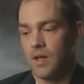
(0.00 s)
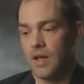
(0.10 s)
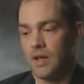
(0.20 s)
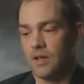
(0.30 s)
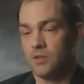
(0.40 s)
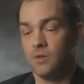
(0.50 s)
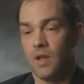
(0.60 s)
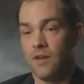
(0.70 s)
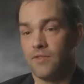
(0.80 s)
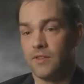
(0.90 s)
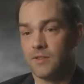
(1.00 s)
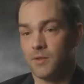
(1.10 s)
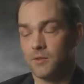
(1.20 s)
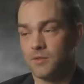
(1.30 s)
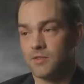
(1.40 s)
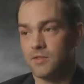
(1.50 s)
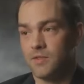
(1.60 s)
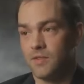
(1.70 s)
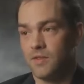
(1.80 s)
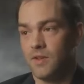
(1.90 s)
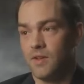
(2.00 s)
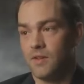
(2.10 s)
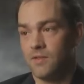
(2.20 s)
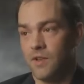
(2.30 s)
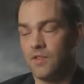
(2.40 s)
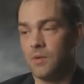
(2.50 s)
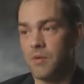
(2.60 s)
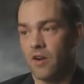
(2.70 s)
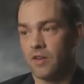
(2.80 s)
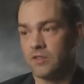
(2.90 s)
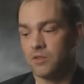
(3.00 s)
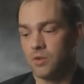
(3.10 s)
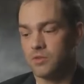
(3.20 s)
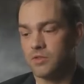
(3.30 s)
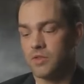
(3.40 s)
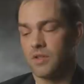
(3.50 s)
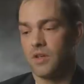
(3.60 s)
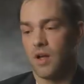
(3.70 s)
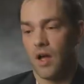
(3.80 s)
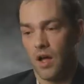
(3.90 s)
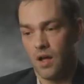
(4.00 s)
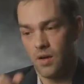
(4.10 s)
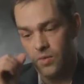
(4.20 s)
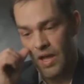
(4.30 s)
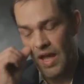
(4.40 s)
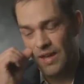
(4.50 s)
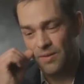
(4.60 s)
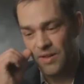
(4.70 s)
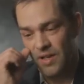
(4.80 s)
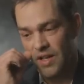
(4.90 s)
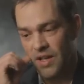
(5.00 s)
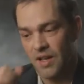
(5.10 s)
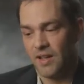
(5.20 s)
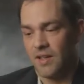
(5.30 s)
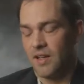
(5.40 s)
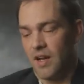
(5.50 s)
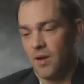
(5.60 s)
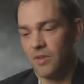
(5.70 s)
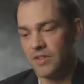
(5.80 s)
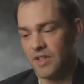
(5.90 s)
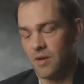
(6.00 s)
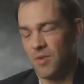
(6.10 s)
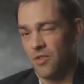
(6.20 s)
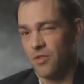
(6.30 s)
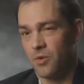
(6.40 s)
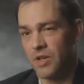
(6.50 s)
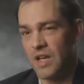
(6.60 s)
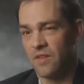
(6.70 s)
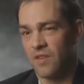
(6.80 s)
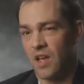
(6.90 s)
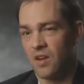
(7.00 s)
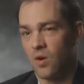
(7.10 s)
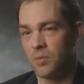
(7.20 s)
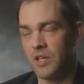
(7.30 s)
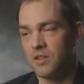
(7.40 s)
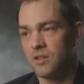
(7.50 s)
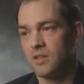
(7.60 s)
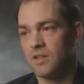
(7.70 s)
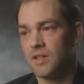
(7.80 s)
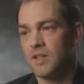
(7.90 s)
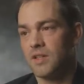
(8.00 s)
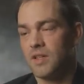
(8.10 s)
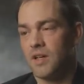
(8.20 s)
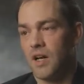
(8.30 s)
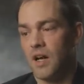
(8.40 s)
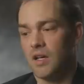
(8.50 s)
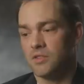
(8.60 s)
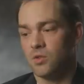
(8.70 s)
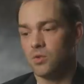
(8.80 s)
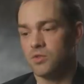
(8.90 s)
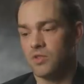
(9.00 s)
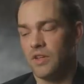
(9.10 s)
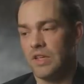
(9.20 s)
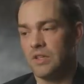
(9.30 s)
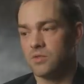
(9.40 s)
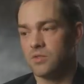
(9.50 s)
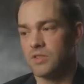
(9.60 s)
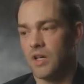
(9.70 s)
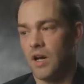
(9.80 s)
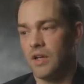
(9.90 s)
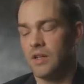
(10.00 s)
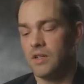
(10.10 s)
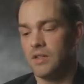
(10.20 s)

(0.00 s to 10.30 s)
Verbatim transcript: Had 2 Latvian soldiers and 50 American soldiers. We had I want to say about 30 Afghan Army soldiers on the eastern side.